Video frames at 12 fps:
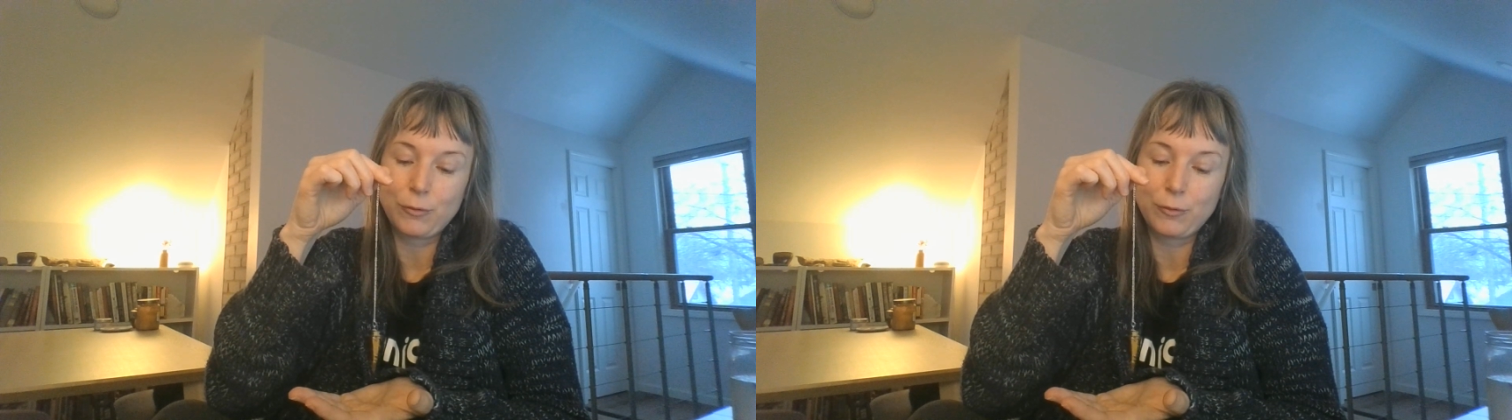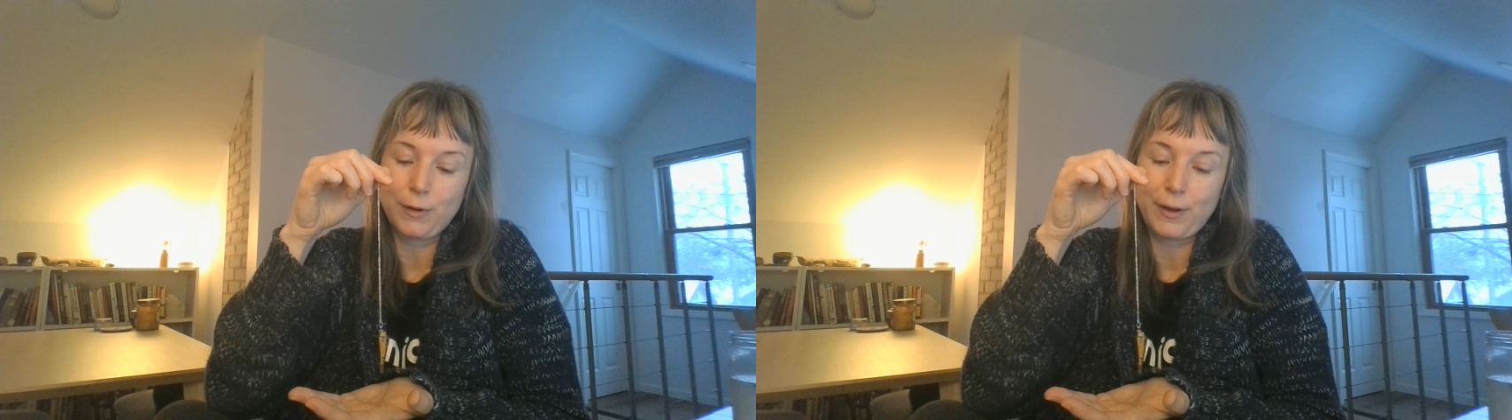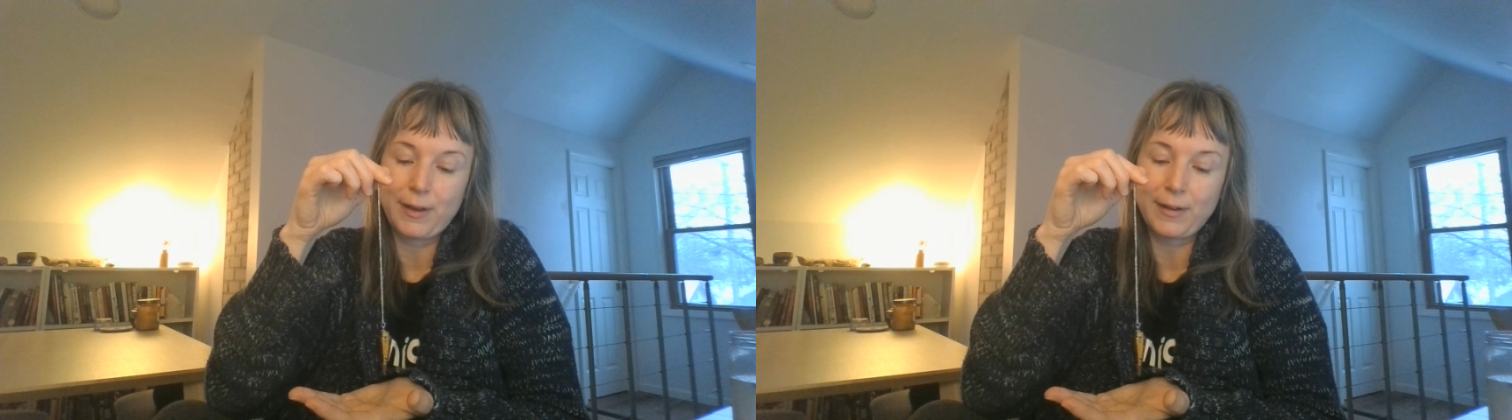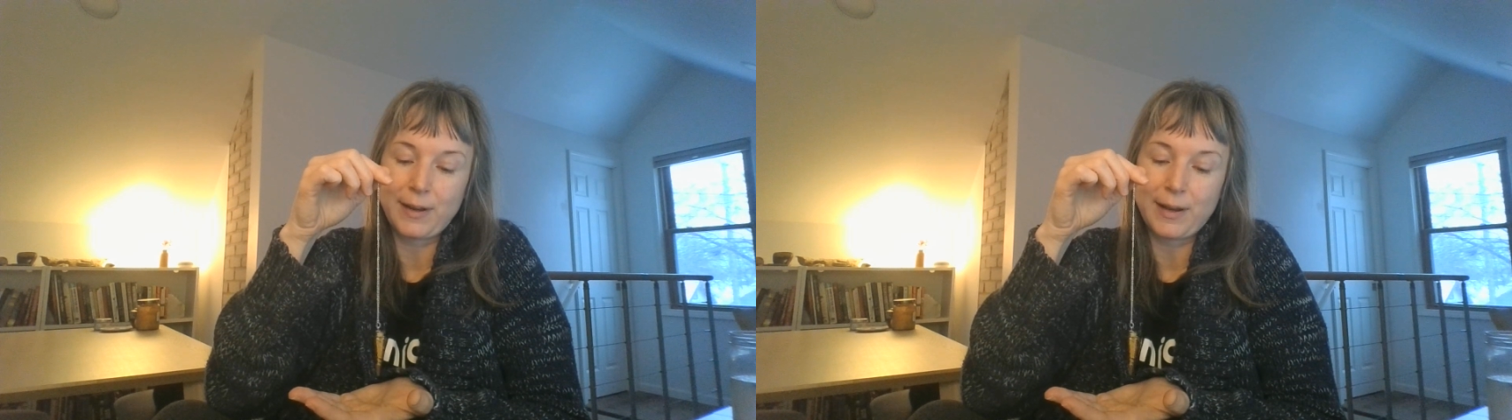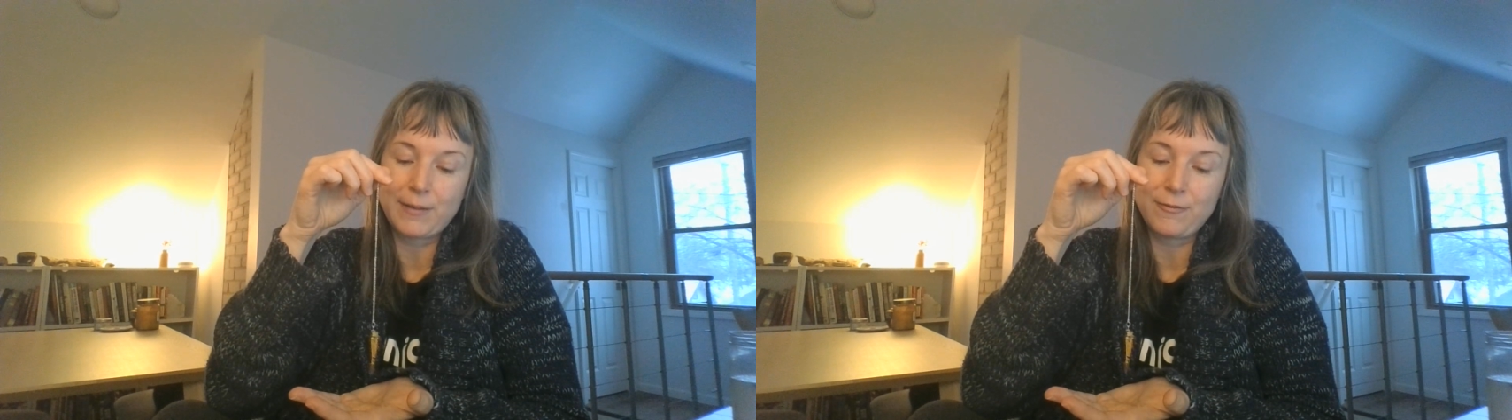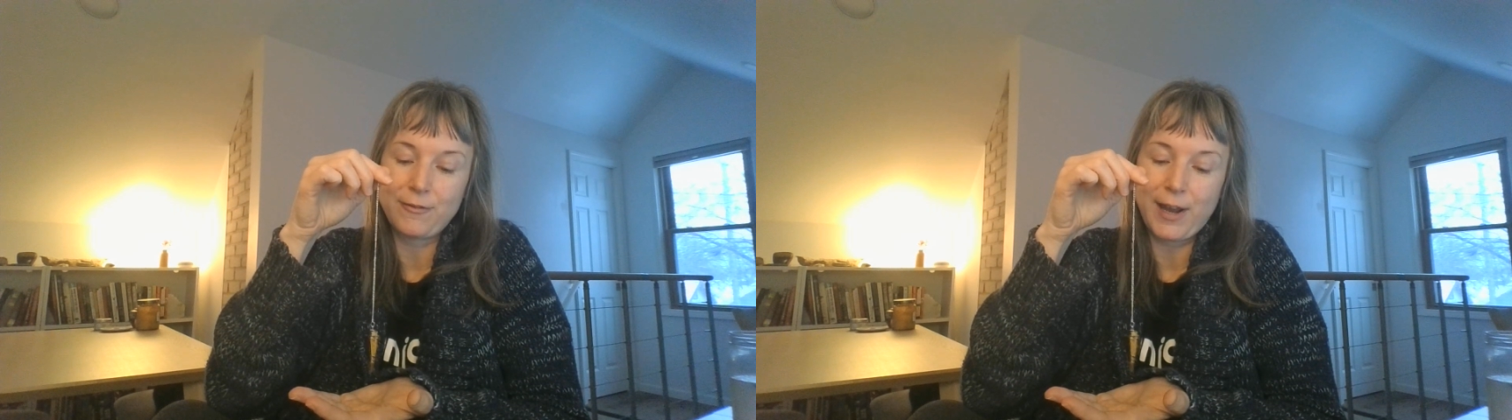really
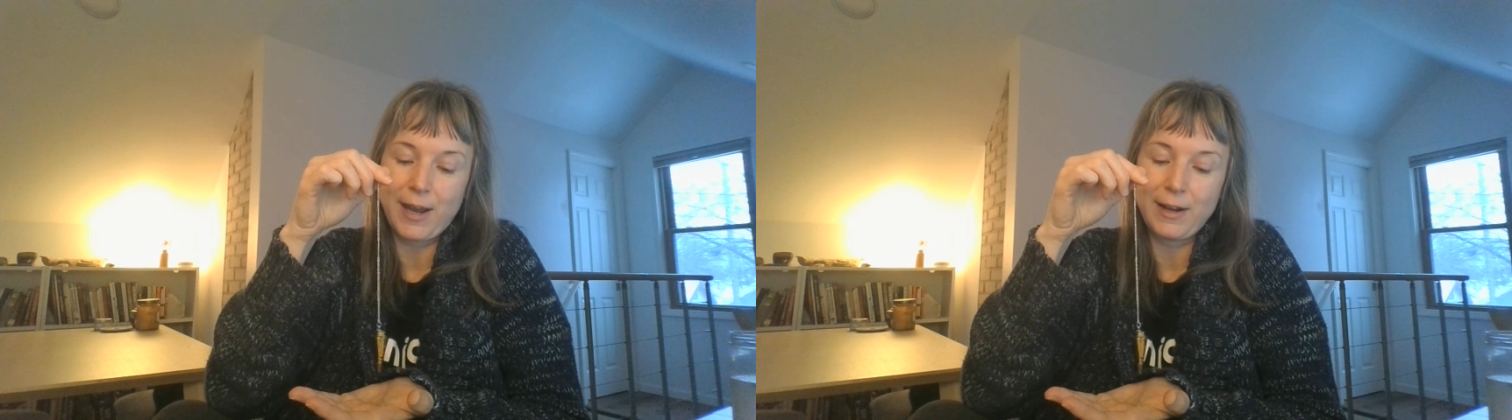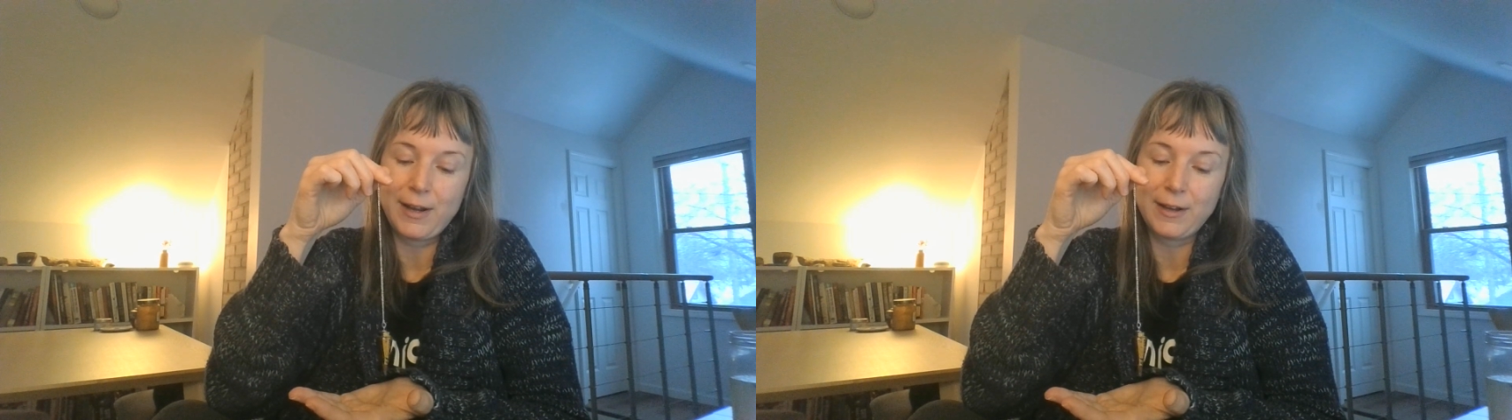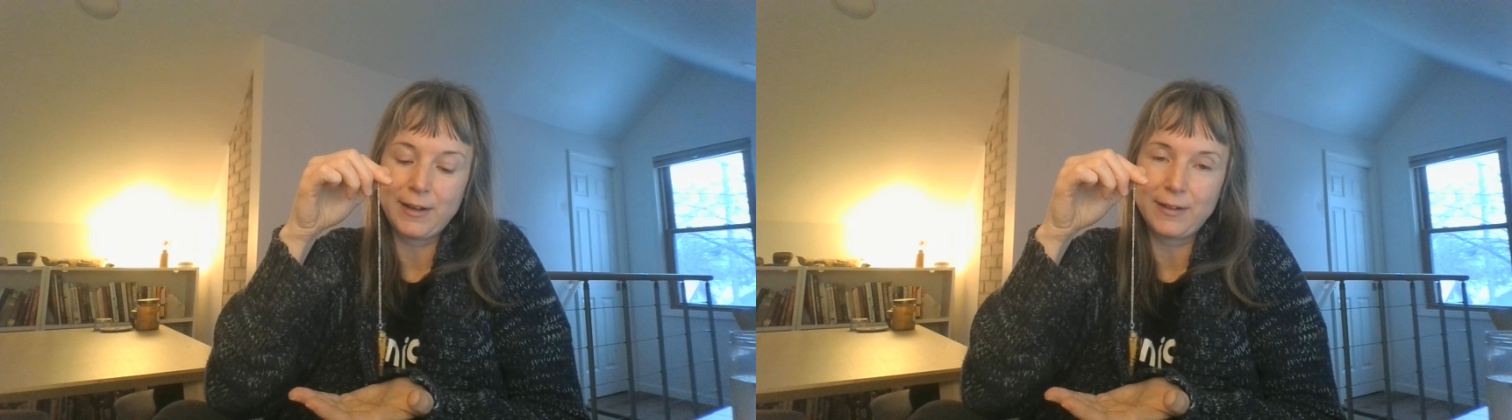emphatic.